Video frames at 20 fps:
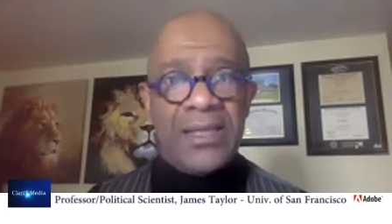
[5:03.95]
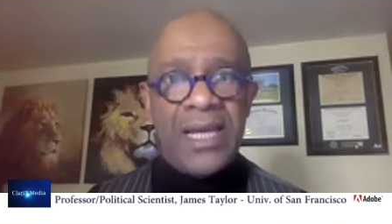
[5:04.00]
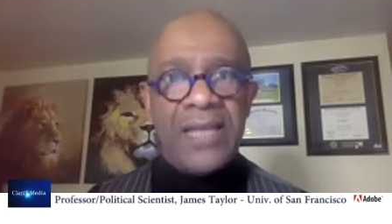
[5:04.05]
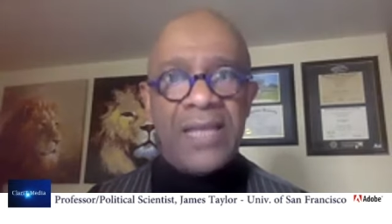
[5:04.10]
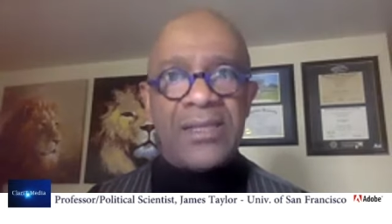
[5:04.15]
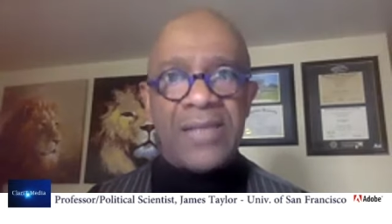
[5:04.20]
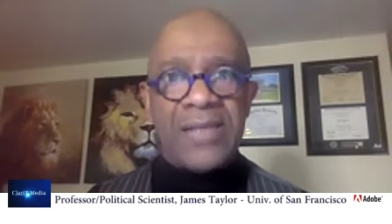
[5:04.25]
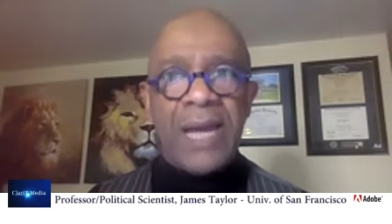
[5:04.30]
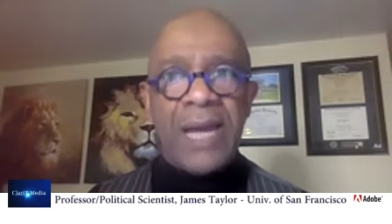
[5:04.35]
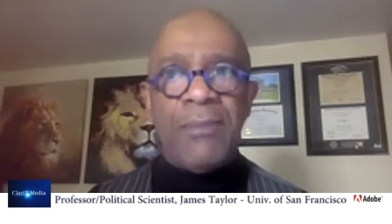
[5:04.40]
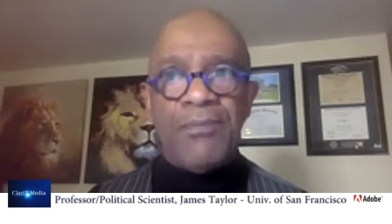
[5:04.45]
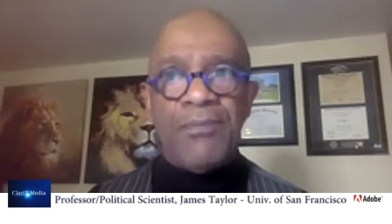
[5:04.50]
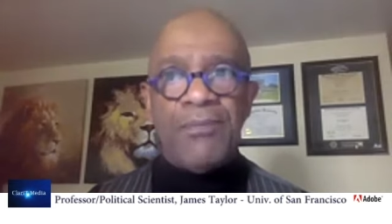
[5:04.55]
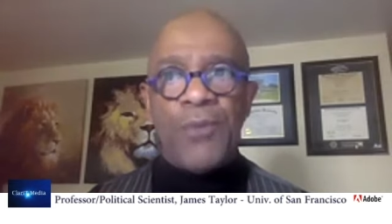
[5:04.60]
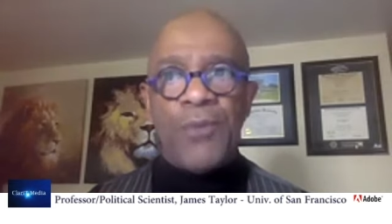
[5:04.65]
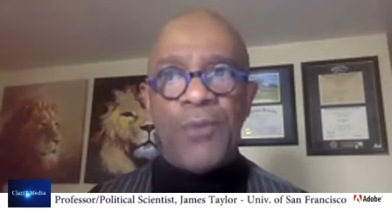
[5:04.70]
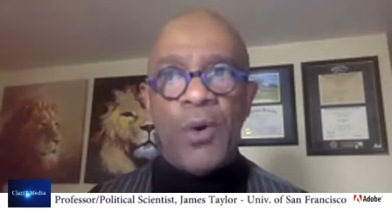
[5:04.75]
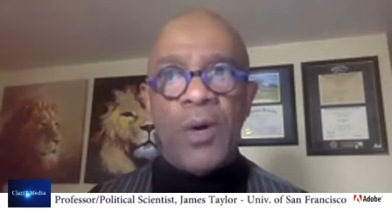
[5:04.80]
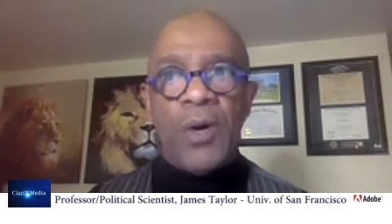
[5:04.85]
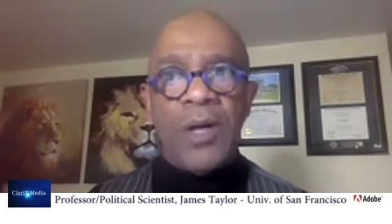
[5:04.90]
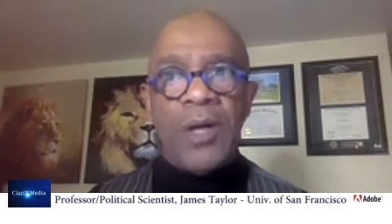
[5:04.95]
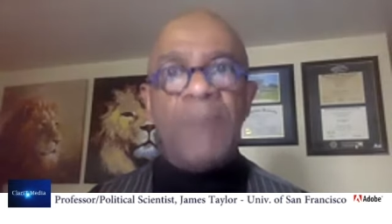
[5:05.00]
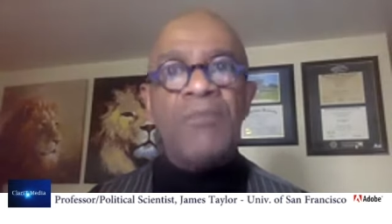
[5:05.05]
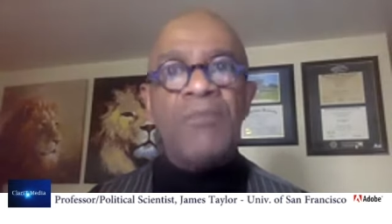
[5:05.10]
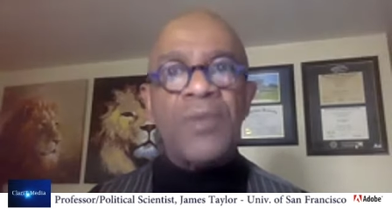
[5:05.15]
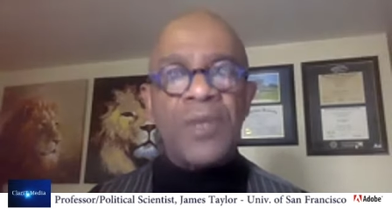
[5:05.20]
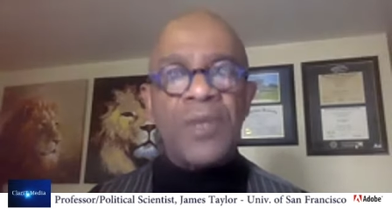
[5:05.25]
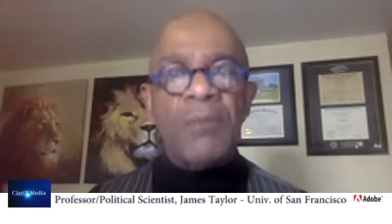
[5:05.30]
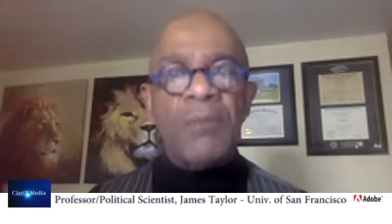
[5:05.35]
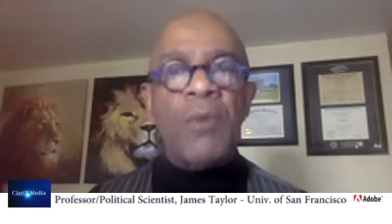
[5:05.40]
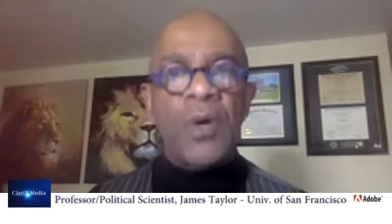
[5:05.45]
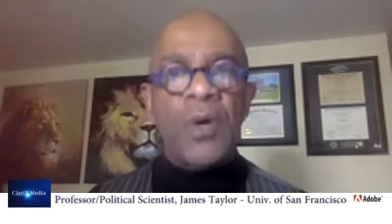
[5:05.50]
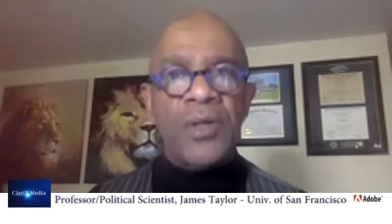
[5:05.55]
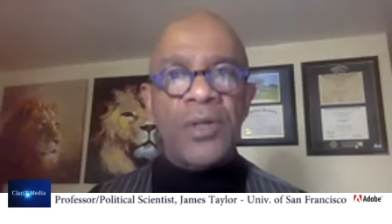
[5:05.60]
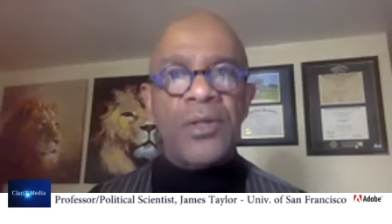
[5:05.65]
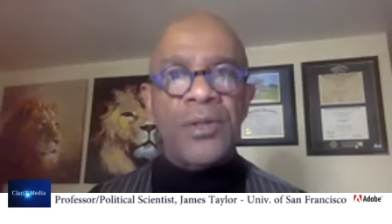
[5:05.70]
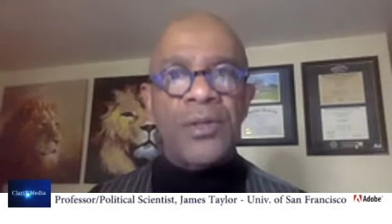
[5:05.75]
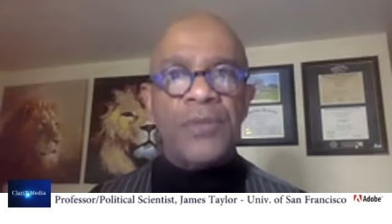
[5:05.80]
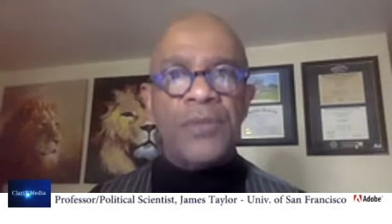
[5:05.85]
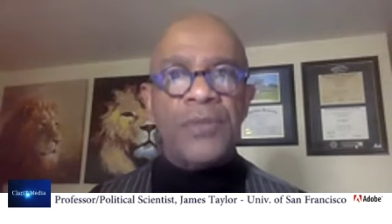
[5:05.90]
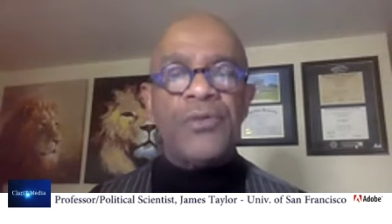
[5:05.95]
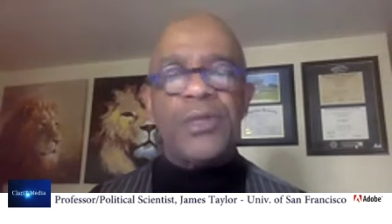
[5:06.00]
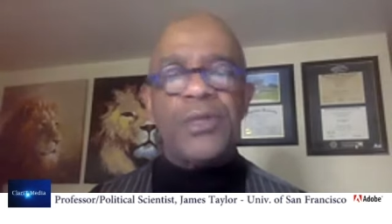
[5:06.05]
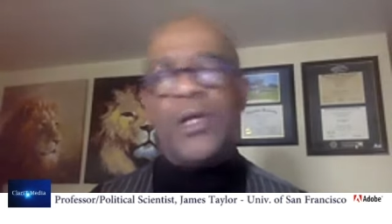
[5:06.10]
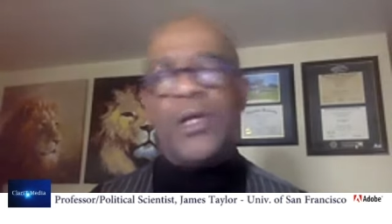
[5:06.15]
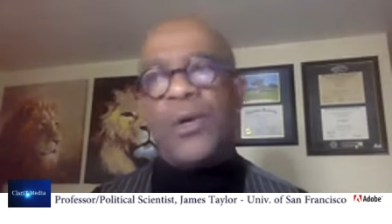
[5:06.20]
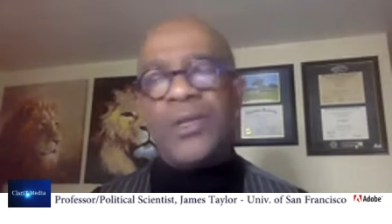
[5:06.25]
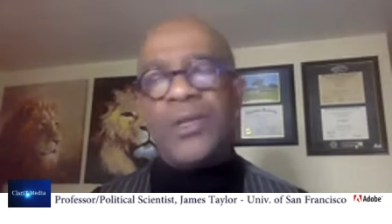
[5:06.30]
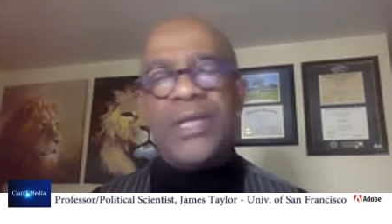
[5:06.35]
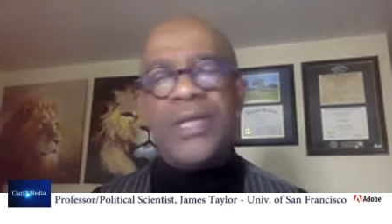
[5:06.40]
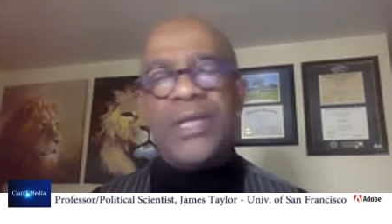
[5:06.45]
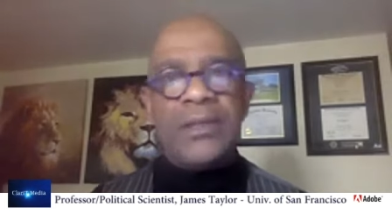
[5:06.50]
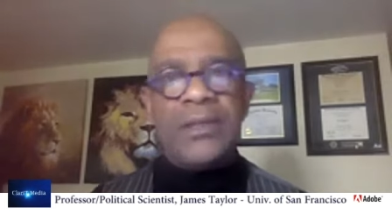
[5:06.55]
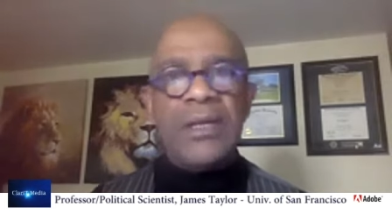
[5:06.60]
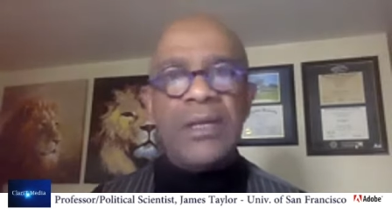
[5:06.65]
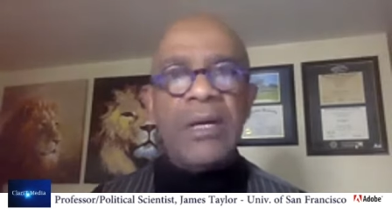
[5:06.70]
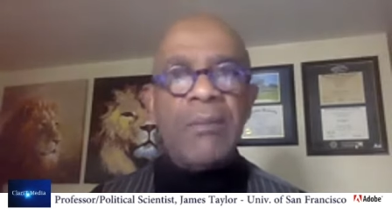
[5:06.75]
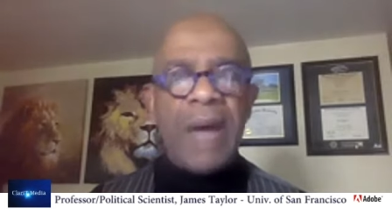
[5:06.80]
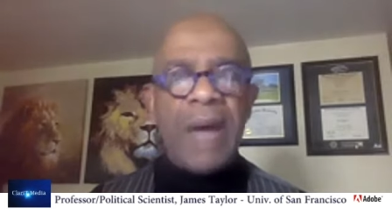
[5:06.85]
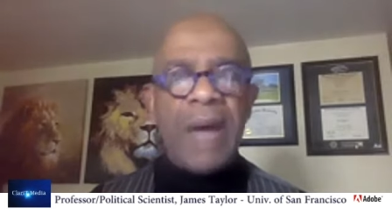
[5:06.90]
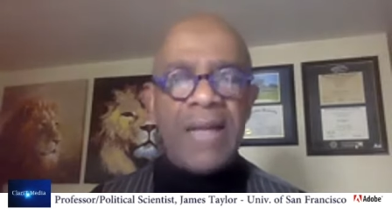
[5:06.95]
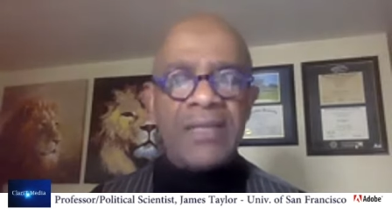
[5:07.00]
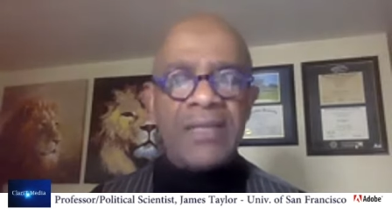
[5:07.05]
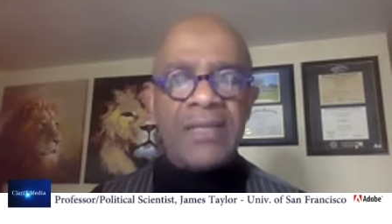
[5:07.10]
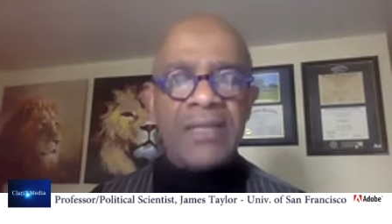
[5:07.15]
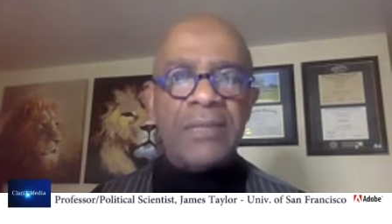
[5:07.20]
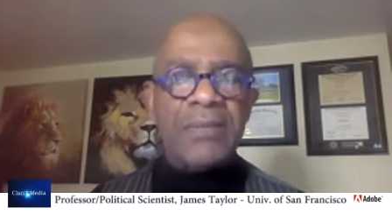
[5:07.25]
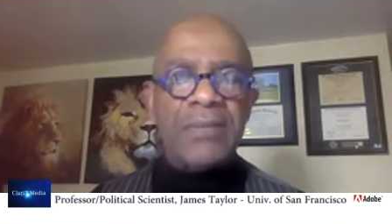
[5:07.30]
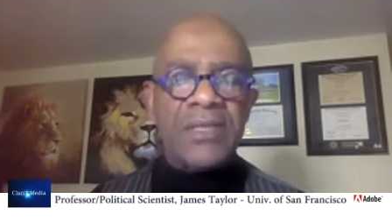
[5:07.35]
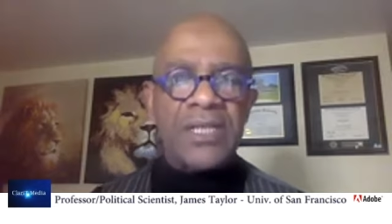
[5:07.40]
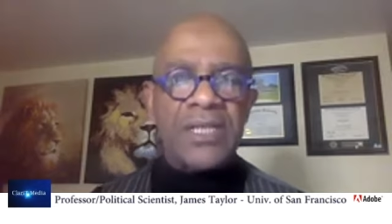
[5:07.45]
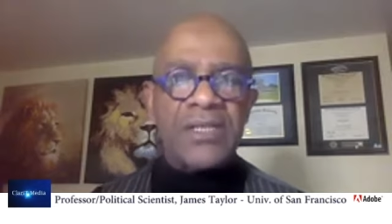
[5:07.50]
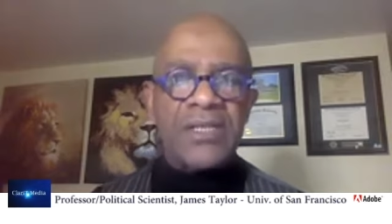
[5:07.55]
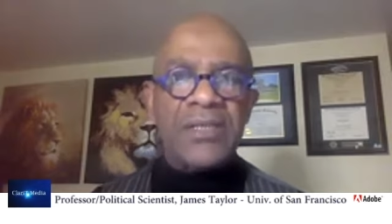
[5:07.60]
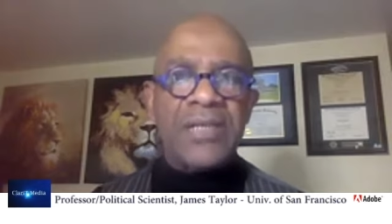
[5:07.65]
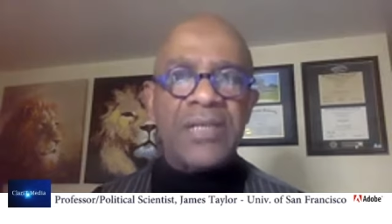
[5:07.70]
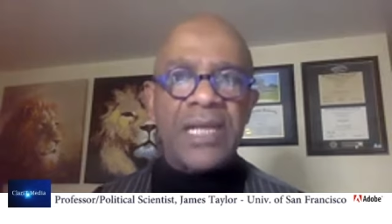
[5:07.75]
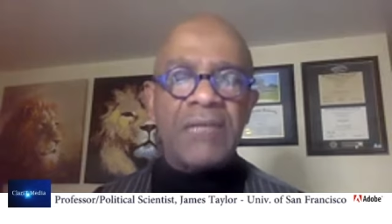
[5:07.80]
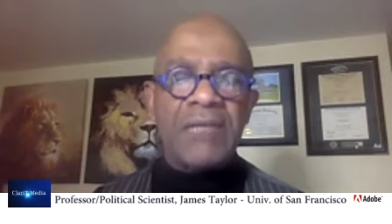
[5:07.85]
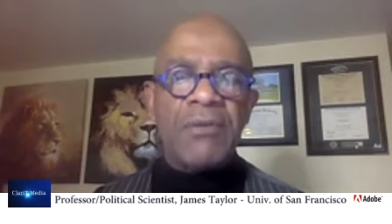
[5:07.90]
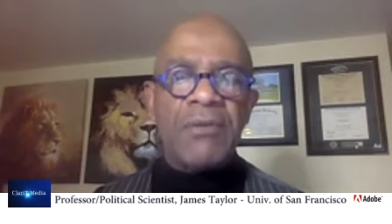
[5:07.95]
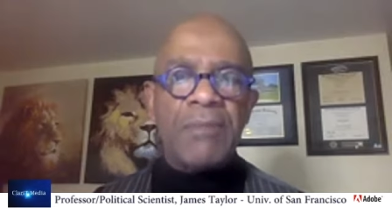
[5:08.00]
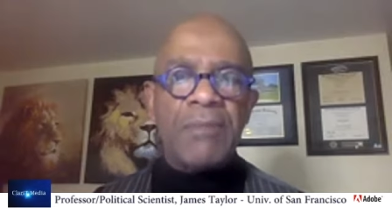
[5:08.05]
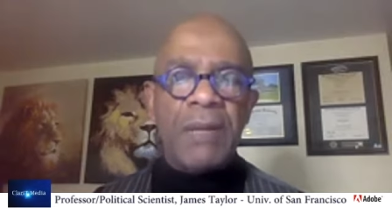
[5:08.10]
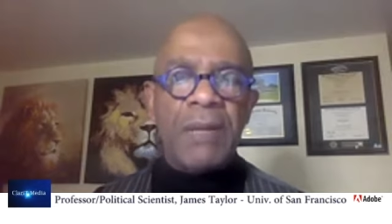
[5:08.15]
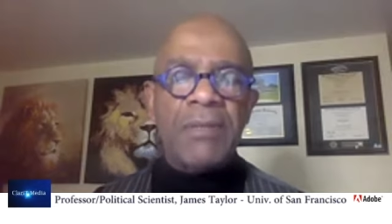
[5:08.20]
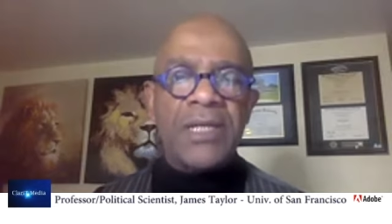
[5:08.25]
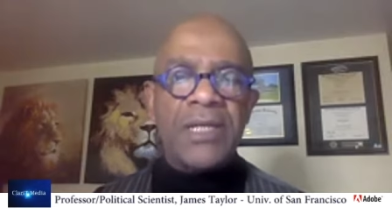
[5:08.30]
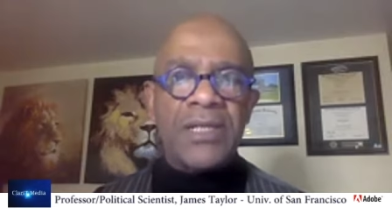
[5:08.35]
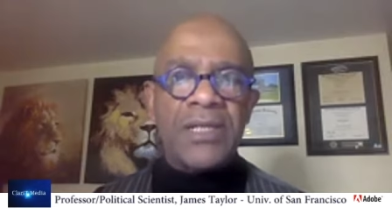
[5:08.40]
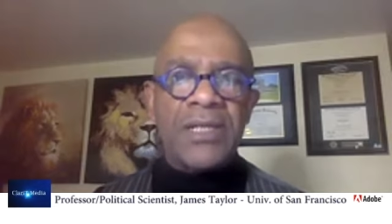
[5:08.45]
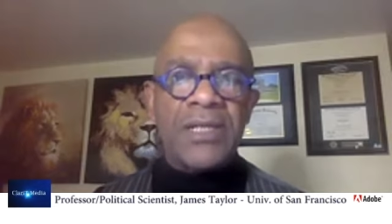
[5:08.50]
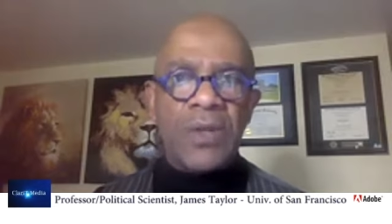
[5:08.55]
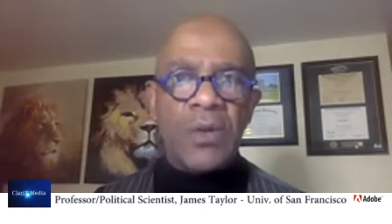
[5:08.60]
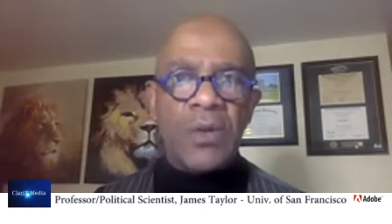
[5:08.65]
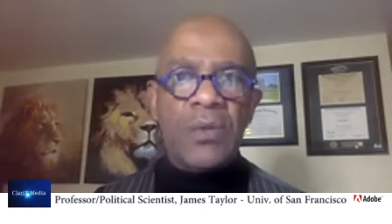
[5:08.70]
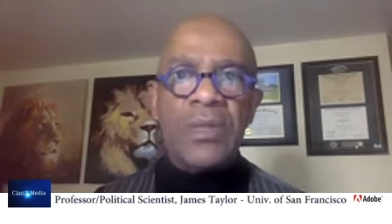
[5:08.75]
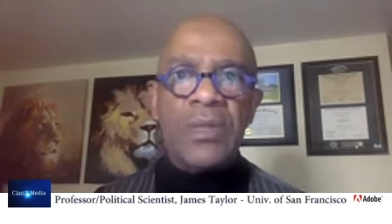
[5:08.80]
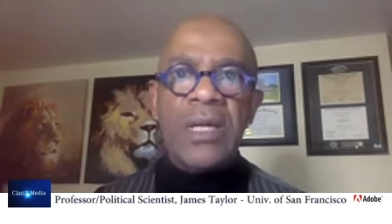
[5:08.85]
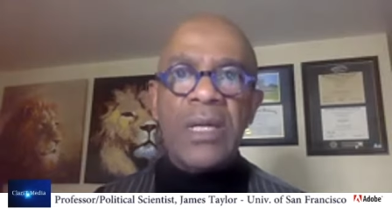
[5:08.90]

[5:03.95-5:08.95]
except for the more you know, draconian policy positions that the Republicans hold.